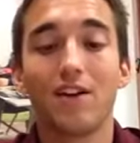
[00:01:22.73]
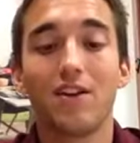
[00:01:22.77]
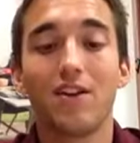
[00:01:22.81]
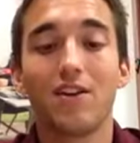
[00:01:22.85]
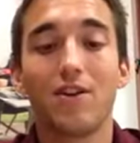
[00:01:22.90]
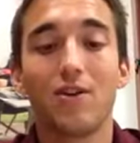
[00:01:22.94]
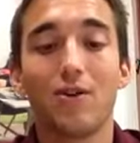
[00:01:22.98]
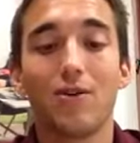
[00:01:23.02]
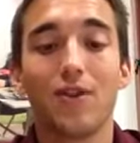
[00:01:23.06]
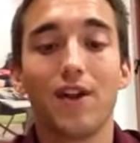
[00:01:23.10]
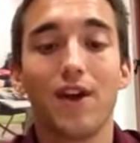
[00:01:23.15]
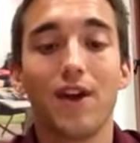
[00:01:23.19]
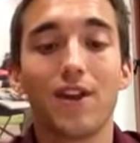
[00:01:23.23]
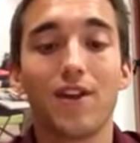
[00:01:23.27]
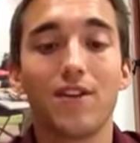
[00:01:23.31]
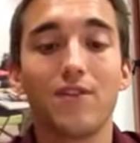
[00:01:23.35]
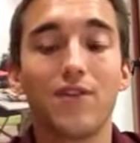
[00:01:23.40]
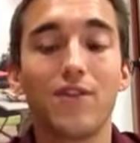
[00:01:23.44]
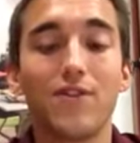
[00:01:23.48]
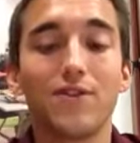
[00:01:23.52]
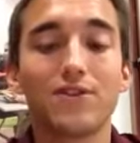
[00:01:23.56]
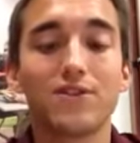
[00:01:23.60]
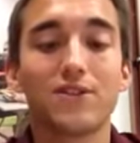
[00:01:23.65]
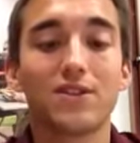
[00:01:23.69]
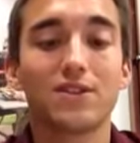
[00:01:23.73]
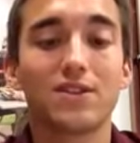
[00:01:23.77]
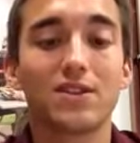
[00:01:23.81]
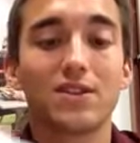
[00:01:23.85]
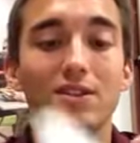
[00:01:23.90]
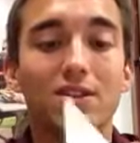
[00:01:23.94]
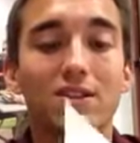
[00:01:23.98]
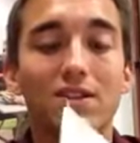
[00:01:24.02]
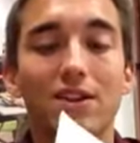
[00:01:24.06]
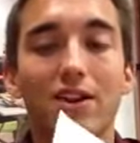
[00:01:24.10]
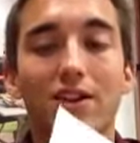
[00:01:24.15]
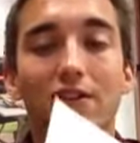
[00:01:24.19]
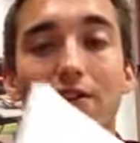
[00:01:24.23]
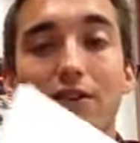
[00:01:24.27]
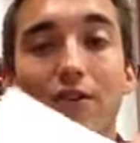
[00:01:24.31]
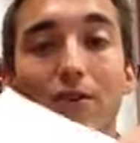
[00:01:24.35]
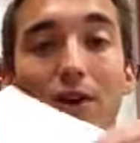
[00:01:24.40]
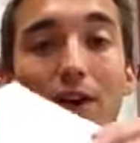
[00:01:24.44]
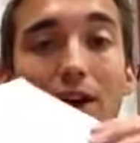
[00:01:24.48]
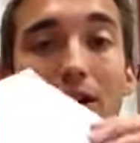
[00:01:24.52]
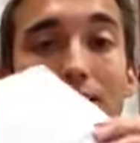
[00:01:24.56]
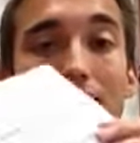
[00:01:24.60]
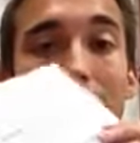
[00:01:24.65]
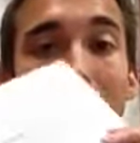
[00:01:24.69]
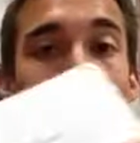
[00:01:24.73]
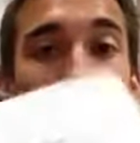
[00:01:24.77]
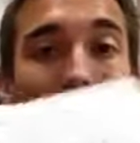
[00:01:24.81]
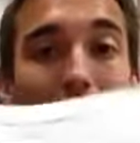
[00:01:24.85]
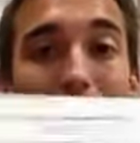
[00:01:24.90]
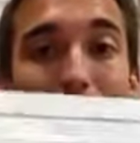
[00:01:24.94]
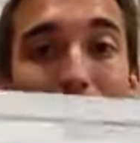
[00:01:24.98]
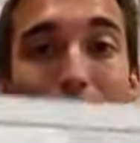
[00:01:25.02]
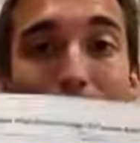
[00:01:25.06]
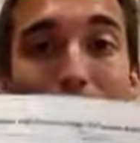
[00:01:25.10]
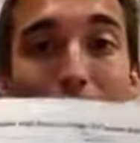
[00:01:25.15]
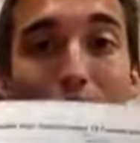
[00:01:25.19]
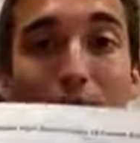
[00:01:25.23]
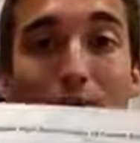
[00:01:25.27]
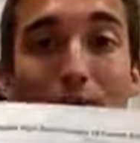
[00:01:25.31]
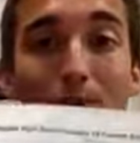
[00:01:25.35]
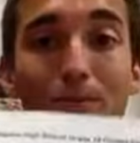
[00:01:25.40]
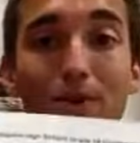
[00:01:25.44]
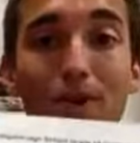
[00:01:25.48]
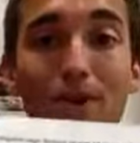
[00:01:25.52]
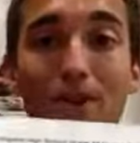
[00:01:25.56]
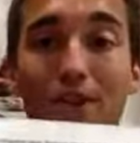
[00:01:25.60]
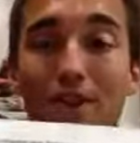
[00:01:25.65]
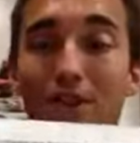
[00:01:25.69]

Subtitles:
Note that if you are taking dual enrollment,